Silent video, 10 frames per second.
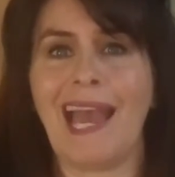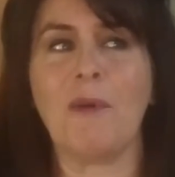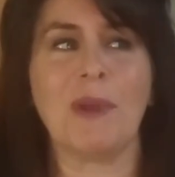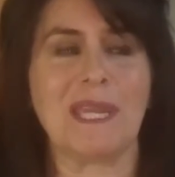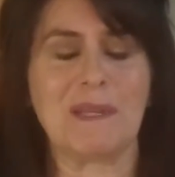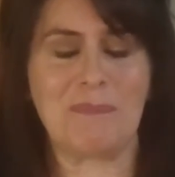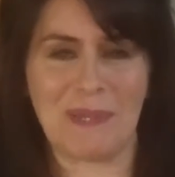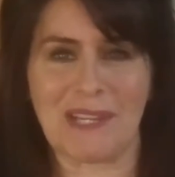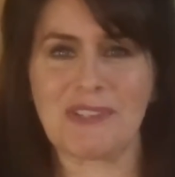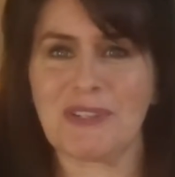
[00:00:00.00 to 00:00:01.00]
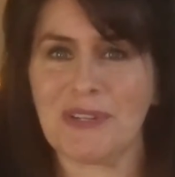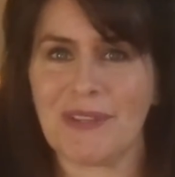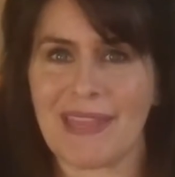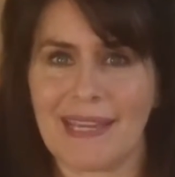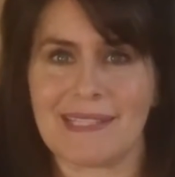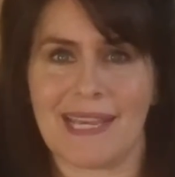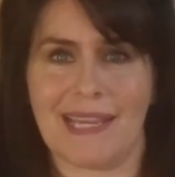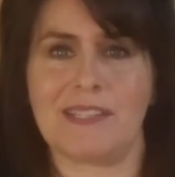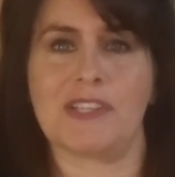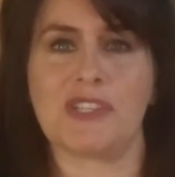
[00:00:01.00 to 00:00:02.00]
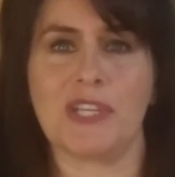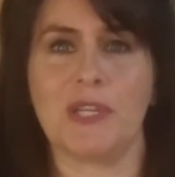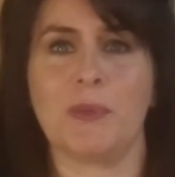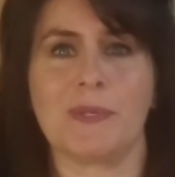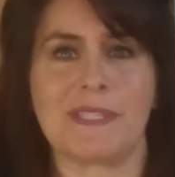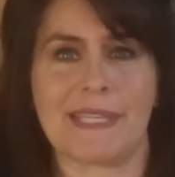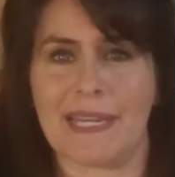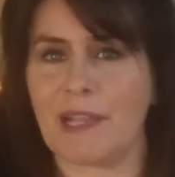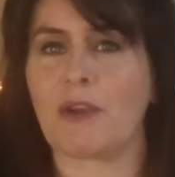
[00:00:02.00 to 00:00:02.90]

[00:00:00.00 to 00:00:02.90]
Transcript: I want you to picture that dietitian who was sitting